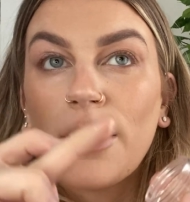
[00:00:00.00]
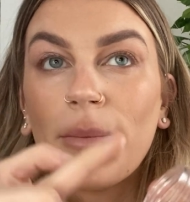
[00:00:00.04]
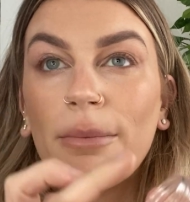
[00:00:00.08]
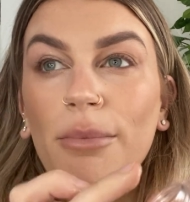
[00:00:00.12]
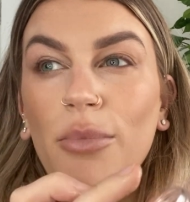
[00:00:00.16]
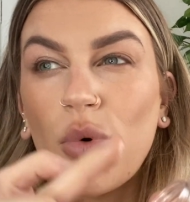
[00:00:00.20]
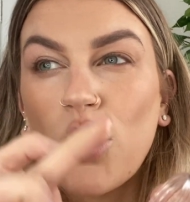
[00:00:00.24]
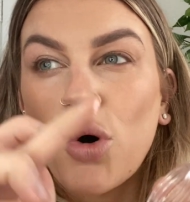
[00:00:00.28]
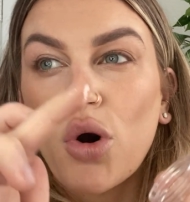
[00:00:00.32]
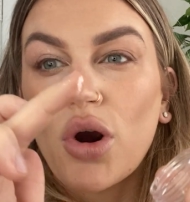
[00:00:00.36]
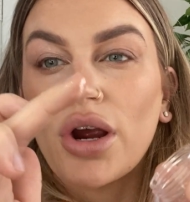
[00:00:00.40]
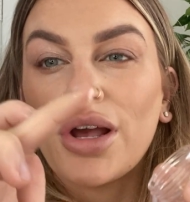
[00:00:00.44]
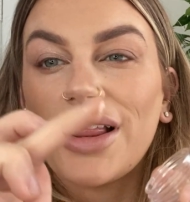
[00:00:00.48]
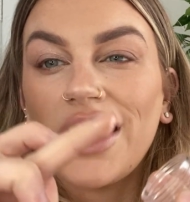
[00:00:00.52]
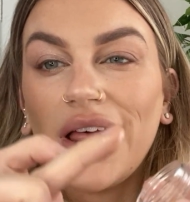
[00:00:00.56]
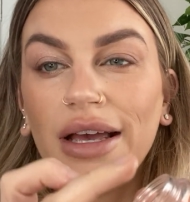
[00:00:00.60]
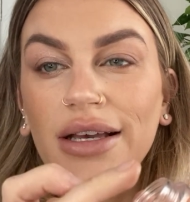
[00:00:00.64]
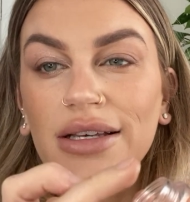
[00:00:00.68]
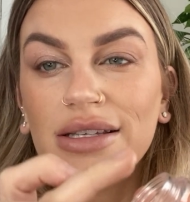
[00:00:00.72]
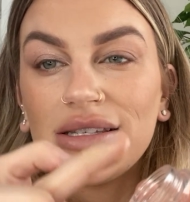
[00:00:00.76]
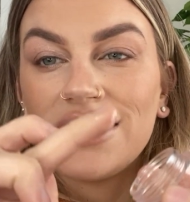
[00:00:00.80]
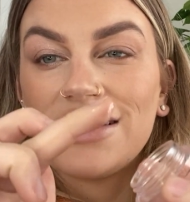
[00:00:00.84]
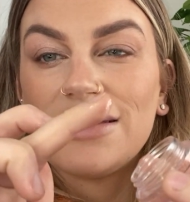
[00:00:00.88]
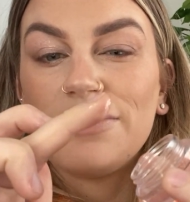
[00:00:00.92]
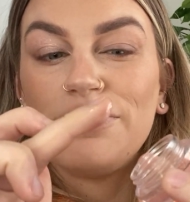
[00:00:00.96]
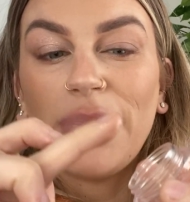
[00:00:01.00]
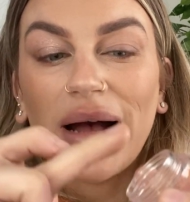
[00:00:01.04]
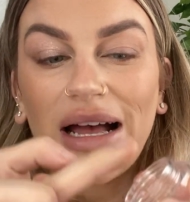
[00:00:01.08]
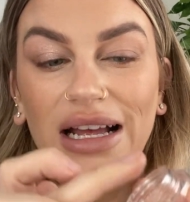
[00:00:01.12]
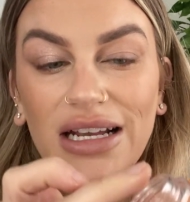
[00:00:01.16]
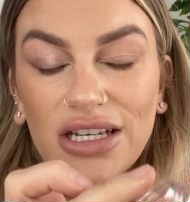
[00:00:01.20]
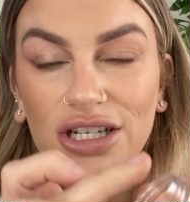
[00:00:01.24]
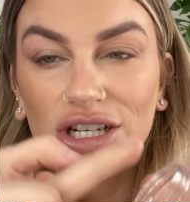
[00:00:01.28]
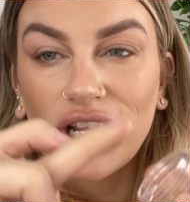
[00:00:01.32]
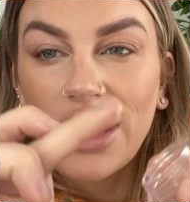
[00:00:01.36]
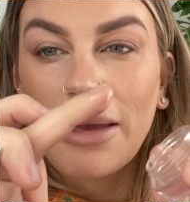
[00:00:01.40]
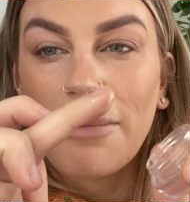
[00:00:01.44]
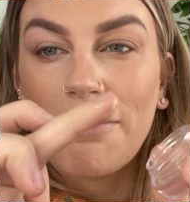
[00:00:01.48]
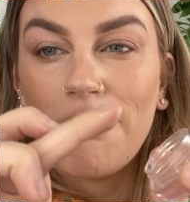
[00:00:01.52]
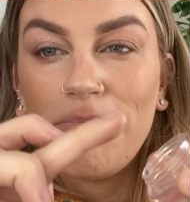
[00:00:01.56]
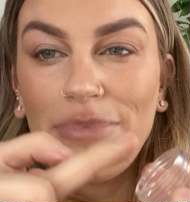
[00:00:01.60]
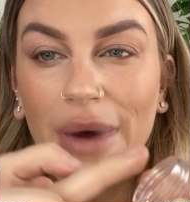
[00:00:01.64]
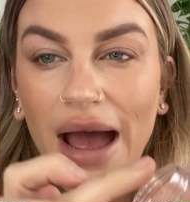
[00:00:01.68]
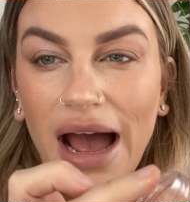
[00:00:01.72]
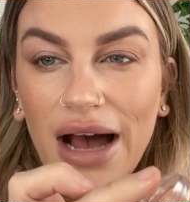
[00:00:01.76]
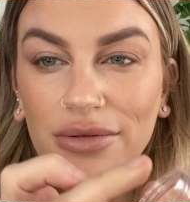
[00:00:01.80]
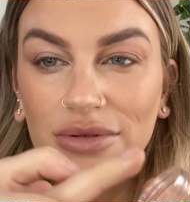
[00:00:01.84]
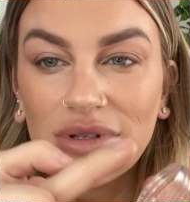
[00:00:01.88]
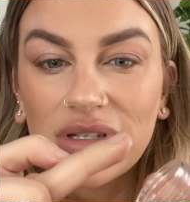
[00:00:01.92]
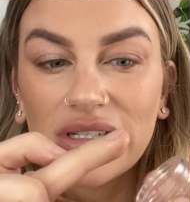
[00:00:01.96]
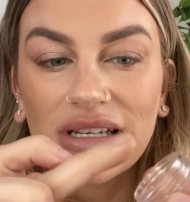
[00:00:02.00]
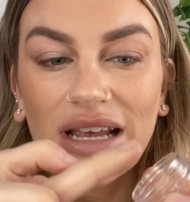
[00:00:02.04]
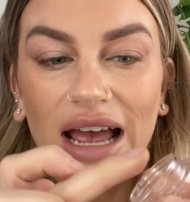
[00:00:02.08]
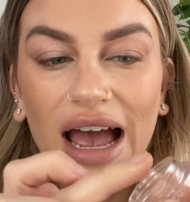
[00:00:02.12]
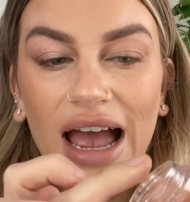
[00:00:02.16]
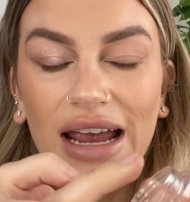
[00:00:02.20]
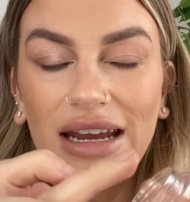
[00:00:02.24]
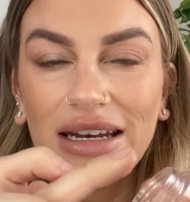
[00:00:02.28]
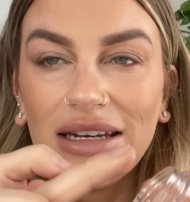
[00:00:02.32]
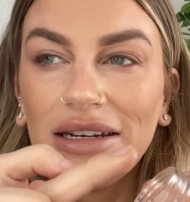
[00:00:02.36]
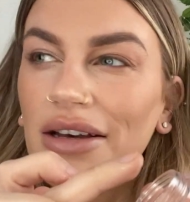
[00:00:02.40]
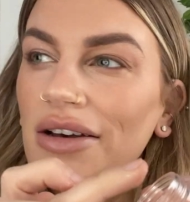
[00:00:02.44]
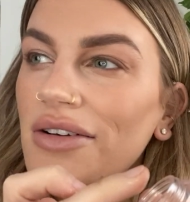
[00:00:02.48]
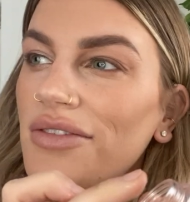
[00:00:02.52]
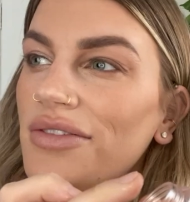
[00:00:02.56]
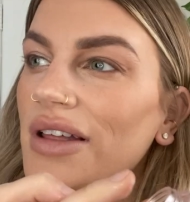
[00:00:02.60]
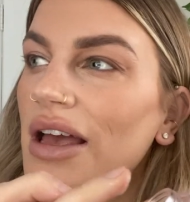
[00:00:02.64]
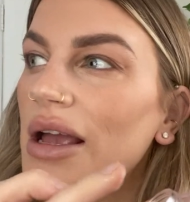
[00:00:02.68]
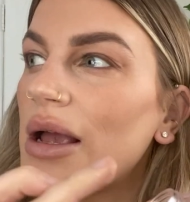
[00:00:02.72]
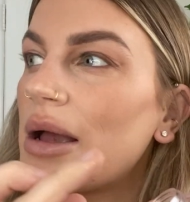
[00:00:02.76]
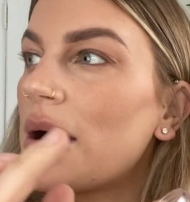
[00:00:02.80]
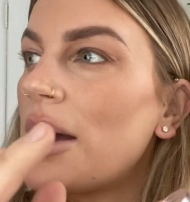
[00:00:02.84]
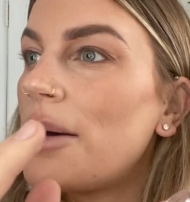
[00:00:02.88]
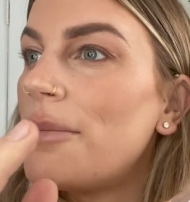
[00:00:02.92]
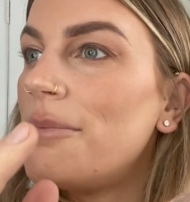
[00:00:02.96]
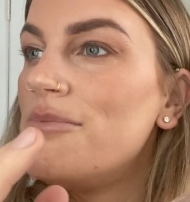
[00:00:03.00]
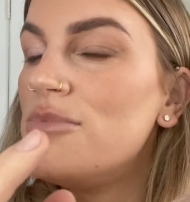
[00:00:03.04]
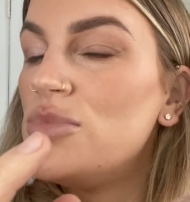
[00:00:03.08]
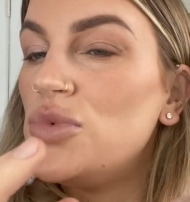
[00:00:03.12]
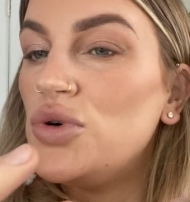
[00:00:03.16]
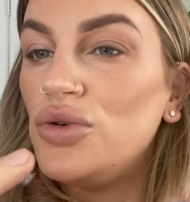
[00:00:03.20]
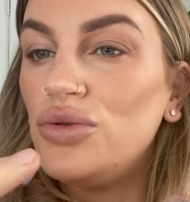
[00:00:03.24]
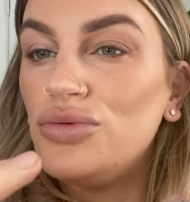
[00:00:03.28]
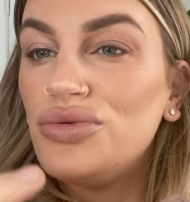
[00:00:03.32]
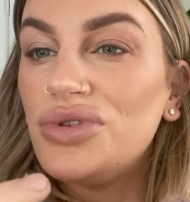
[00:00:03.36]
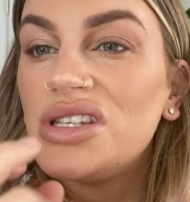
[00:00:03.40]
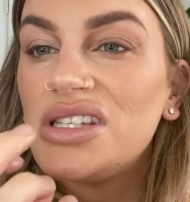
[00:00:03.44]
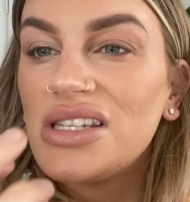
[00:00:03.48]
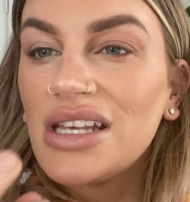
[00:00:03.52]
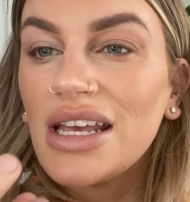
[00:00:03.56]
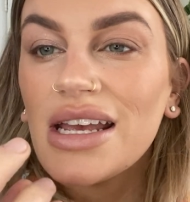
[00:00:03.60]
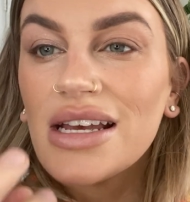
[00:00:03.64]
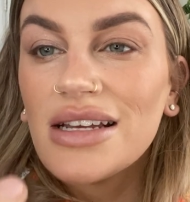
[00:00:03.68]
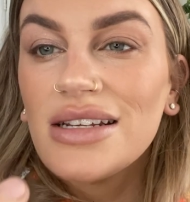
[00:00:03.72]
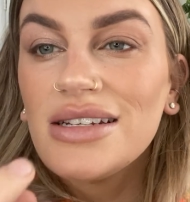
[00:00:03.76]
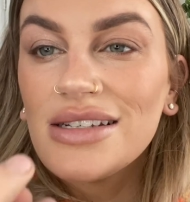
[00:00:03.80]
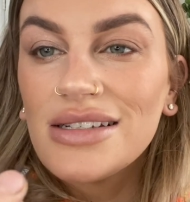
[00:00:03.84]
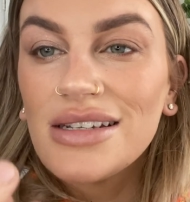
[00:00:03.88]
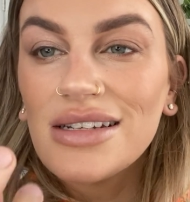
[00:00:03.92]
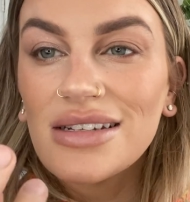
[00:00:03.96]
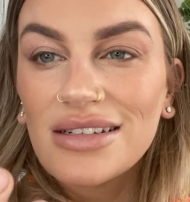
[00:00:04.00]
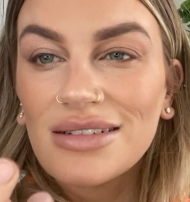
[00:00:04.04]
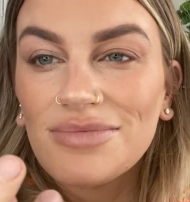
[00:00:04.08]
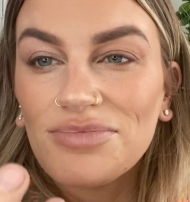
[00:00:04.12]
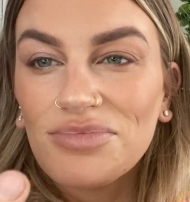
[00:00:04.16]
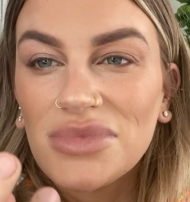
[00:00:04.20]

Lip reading: more like sponge, like bounce kind of, like a moon sand